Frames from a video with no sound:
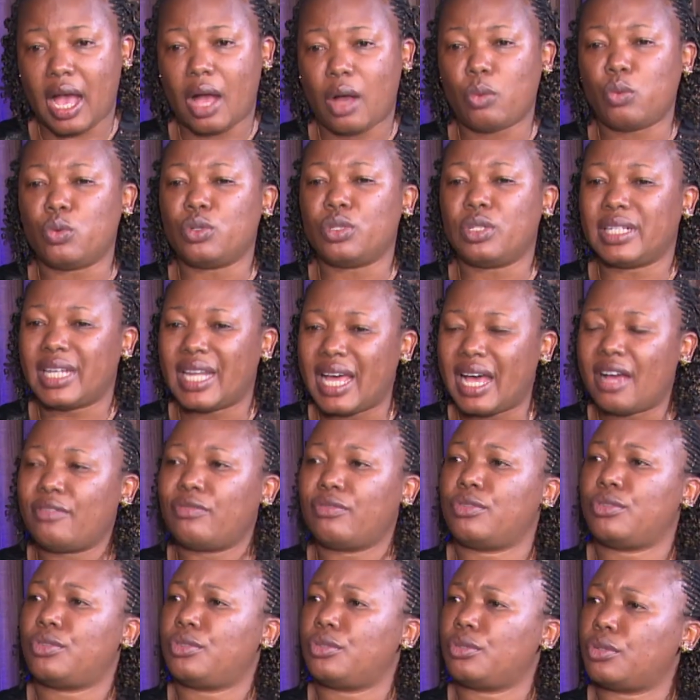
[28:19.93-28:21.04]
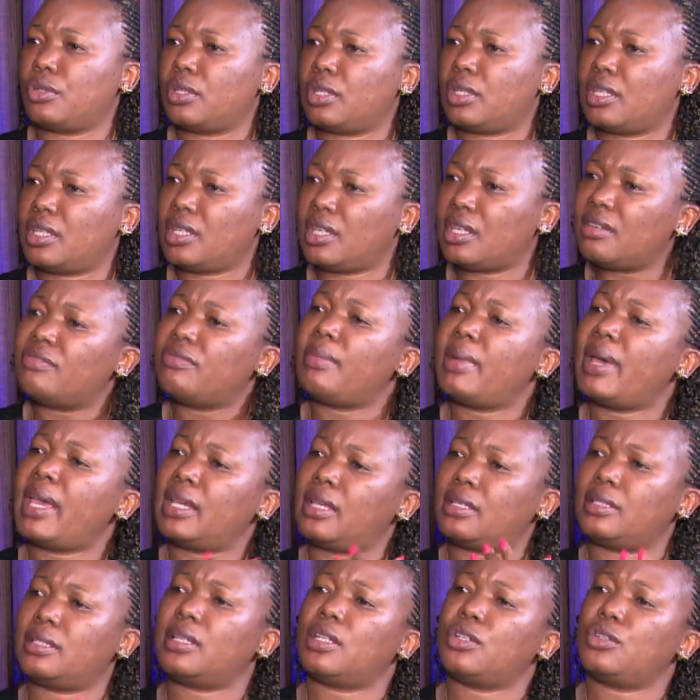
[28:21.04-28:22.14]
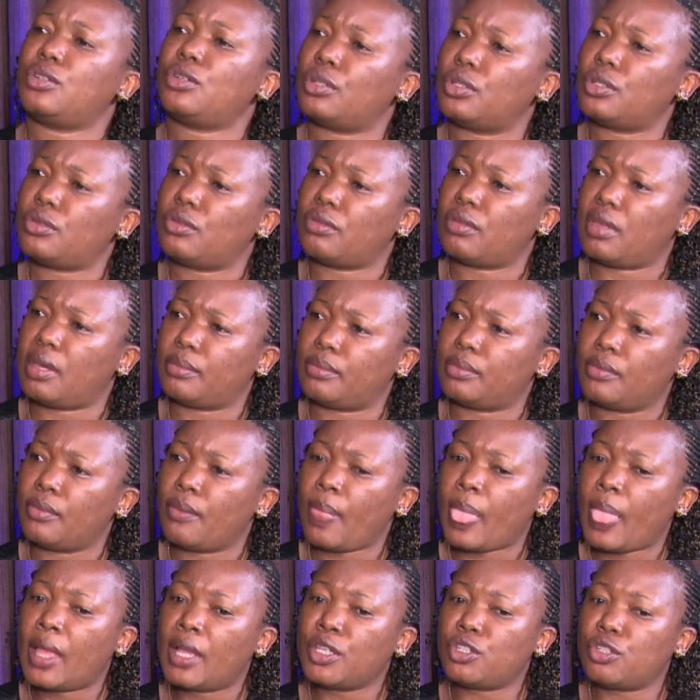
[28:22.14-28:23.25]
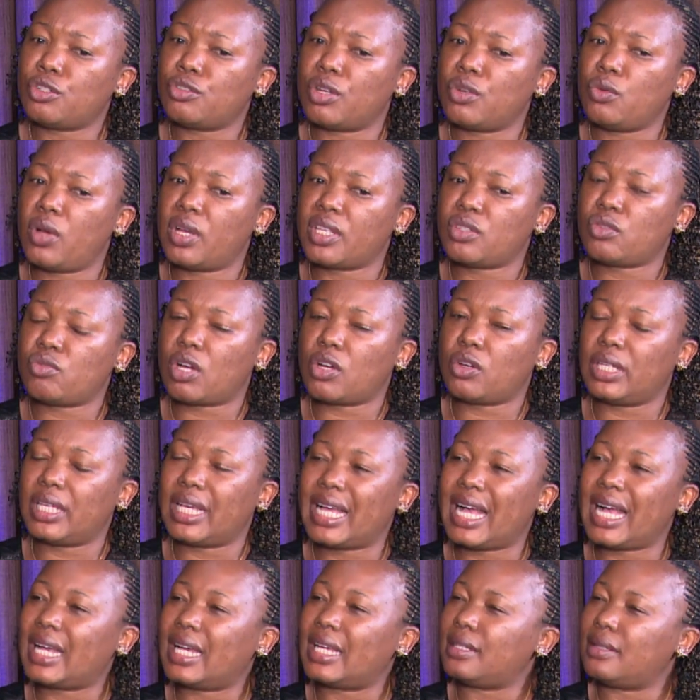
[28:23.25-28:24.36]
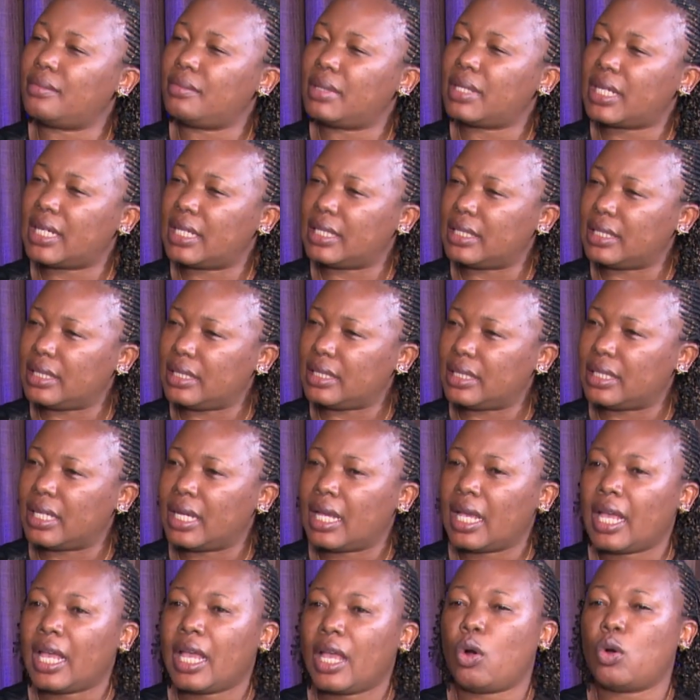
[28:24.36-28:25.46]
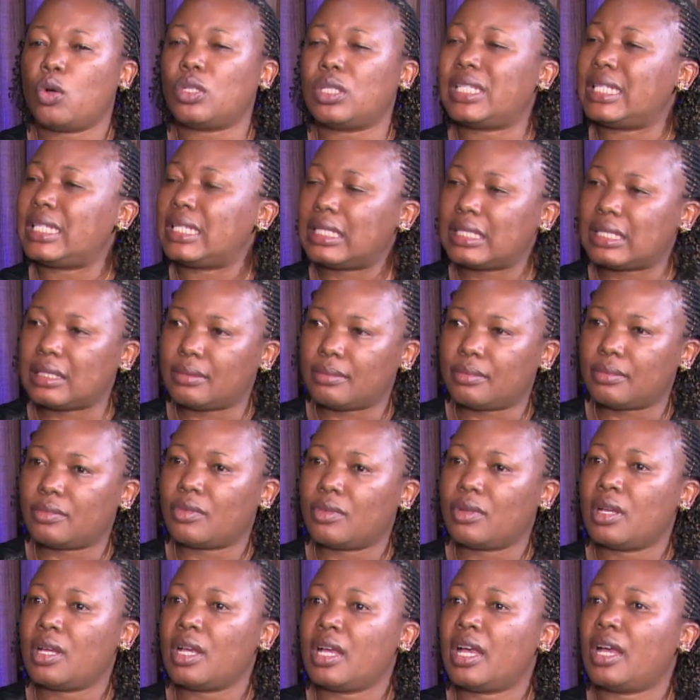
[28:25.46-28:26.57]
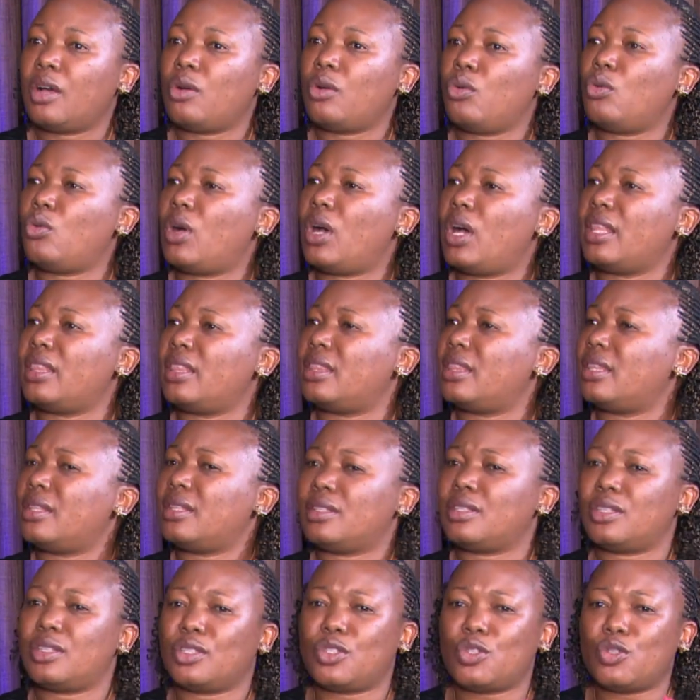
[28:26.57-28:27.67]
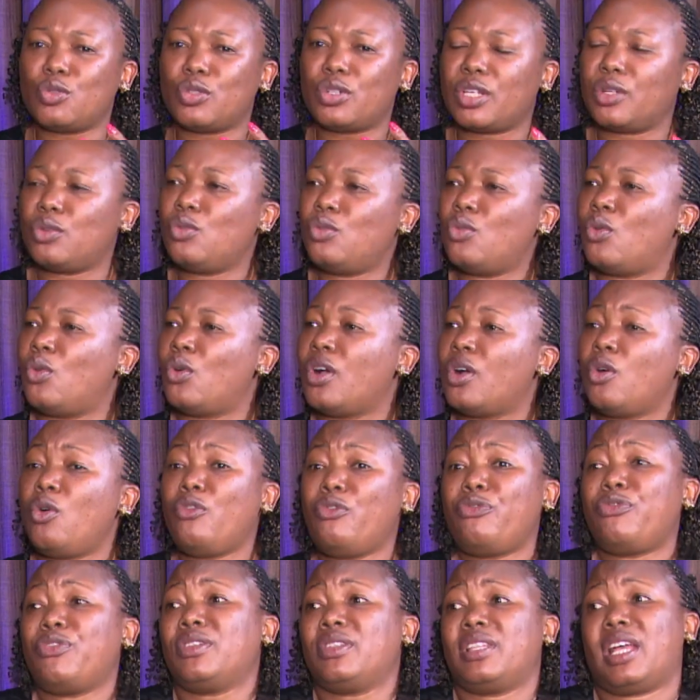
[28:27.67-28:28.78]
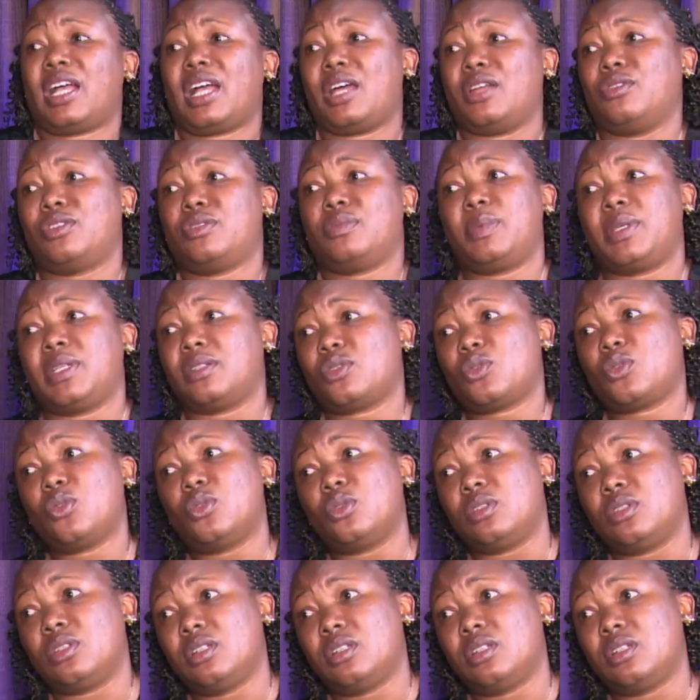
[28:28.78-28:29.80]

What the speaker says: I would love to give my extension to them. Children who are struggling academically, autism, children who feel they cannot be in school.